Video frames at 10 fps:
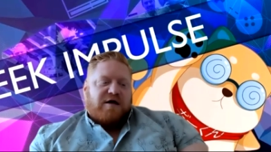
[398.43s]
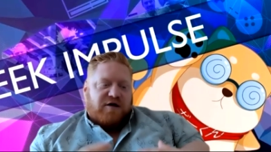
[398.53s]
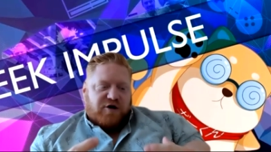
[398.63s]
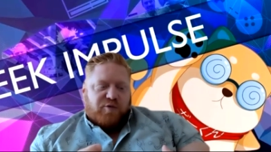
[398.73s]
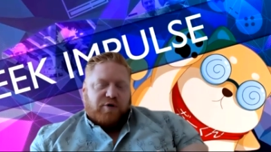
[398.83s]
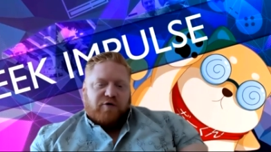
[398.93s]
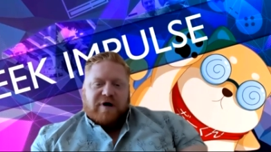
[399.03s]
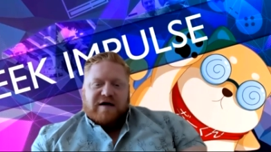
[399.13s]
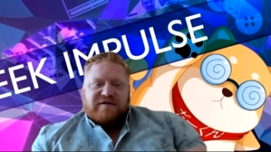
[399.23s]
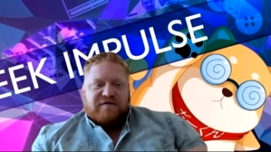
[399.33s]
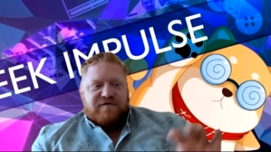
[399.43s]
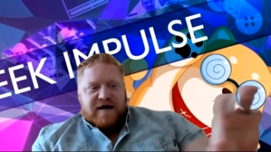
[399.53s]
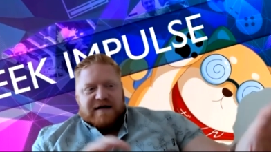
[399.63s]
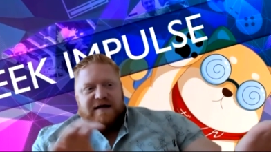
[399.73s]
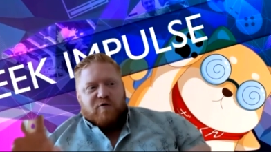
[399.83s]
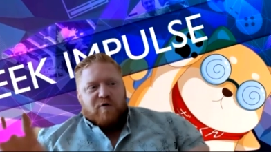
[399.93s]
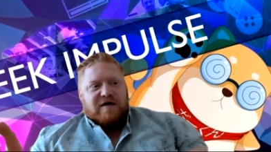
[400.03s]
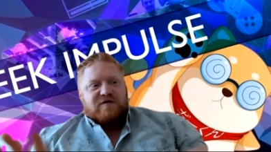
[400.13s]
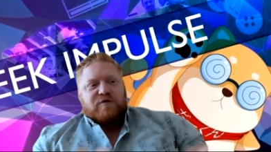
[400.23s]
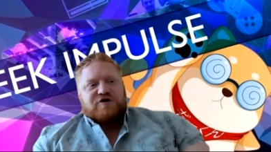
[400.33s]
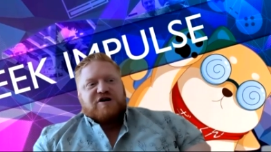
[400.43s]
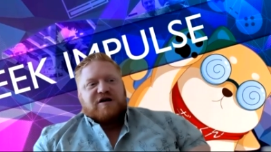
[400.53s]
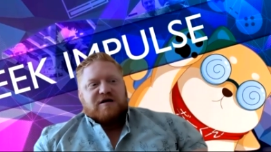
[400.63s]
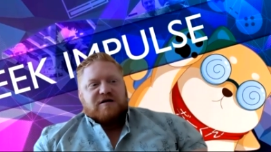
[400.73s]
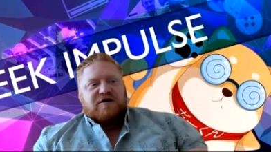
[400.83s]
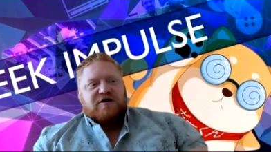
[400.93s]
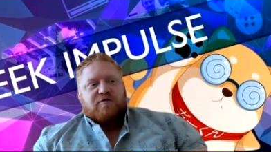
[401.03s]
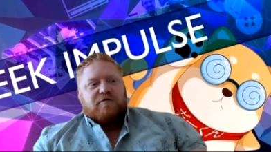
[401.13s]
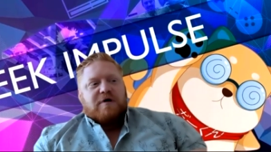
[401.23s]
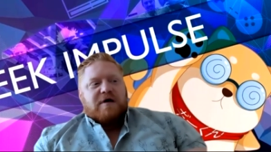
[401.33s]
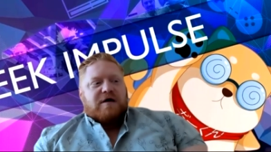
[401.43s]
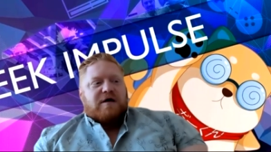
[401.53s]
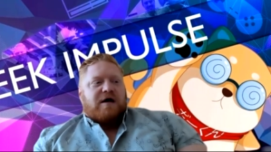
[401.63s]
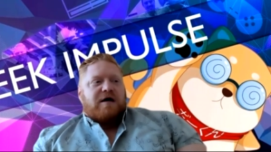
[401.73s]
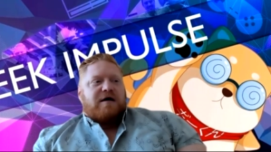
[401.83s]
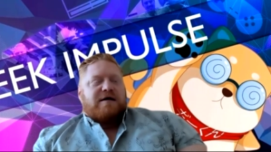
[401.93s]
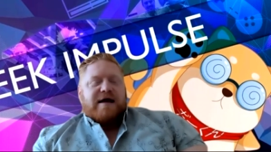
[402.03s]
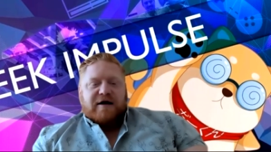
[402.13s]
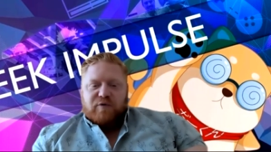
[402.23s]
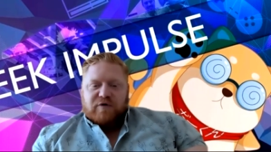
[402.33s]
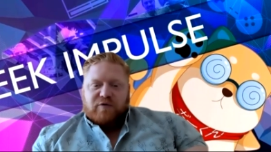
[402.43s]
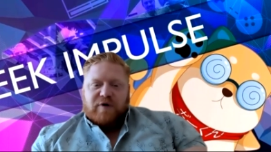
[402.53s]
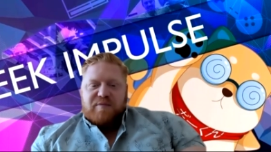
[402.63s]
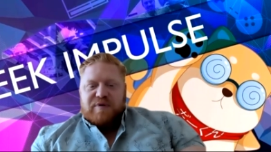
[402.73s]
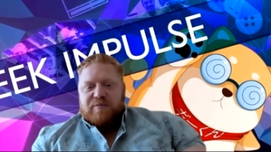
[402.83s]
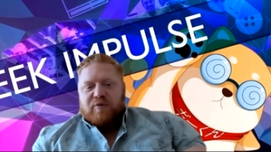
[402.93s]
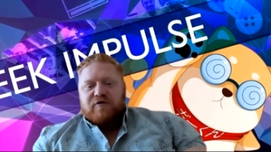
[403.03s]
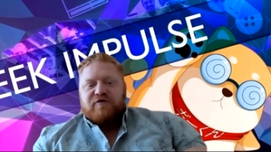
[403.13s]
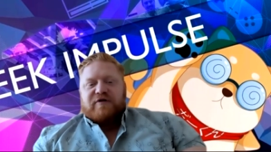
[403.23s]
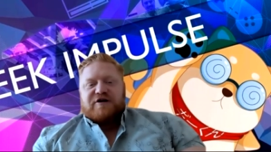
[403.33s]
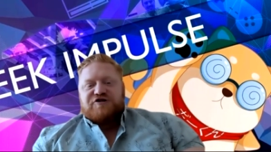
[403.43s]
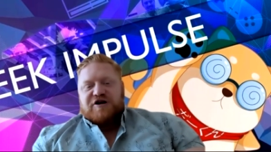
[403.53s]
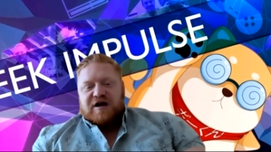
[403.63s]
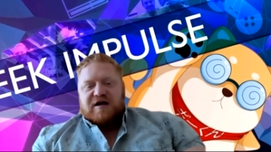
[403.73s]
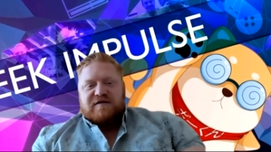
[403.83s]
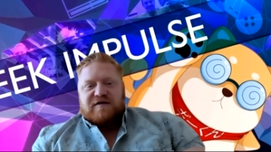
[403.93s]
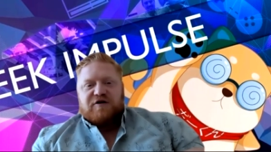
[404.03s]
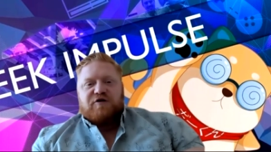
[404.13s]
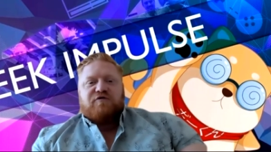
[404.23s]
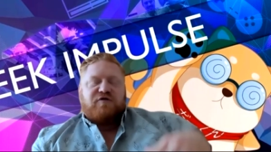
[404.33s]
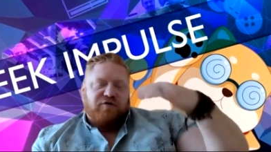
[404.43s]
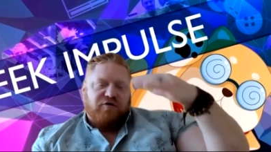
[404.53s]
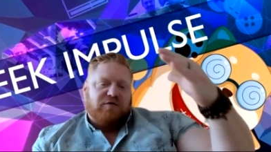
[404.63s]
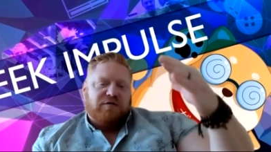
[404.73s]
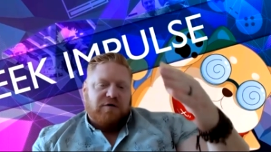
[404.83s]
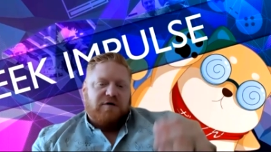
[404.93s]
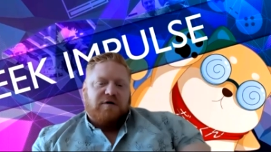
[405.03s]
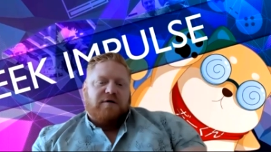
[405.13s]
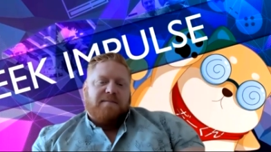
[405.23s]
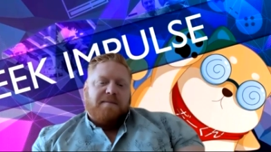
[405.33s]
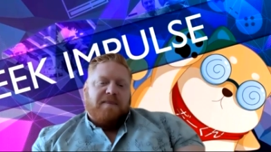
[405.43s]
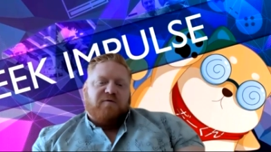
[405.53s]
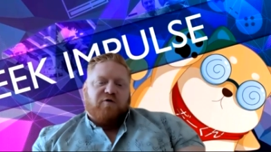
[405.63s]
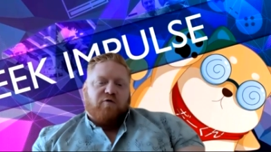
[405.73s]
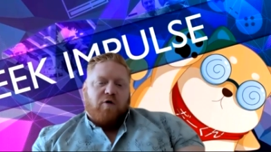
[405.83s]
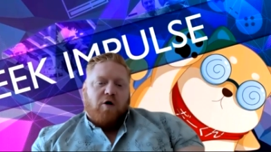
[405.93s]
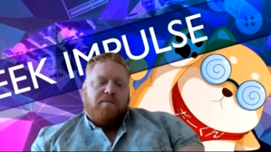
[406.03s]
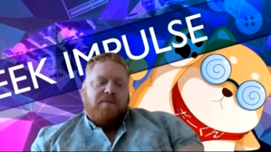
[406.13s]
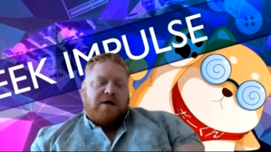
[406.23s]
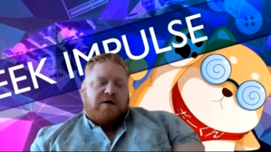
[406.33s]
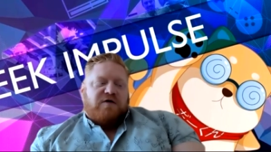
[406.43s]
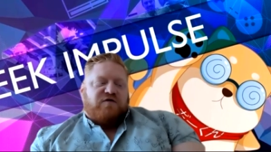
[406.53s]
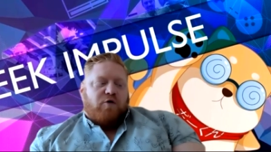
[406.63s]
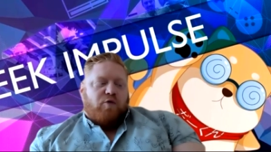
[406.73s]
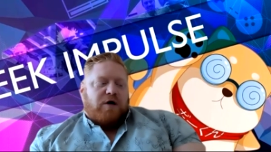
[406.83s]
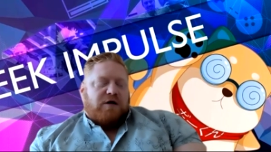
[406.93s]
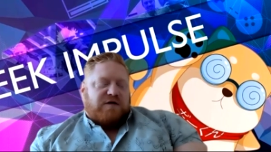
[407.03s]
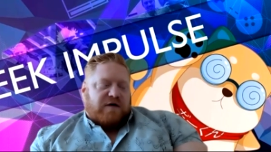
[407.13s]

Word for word: you know, progress, and finding ways in which he can, you know, connect with the right people. Yeah. So she can continue to grow. So what,